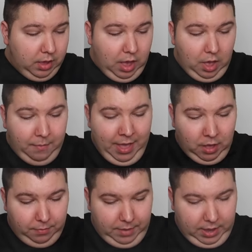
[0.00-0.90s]
Come
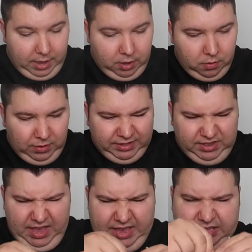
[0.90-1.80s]
help me. What's
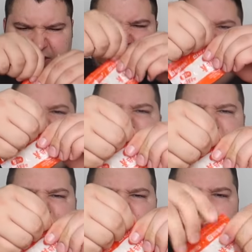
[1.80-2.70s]
this?
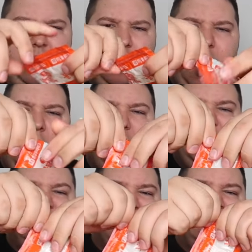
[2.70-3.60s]
Oh,
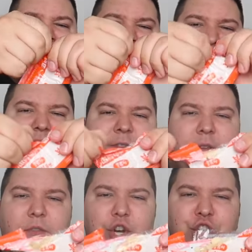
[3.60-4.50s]
this is like a
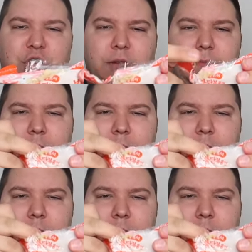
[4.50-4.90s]
different version.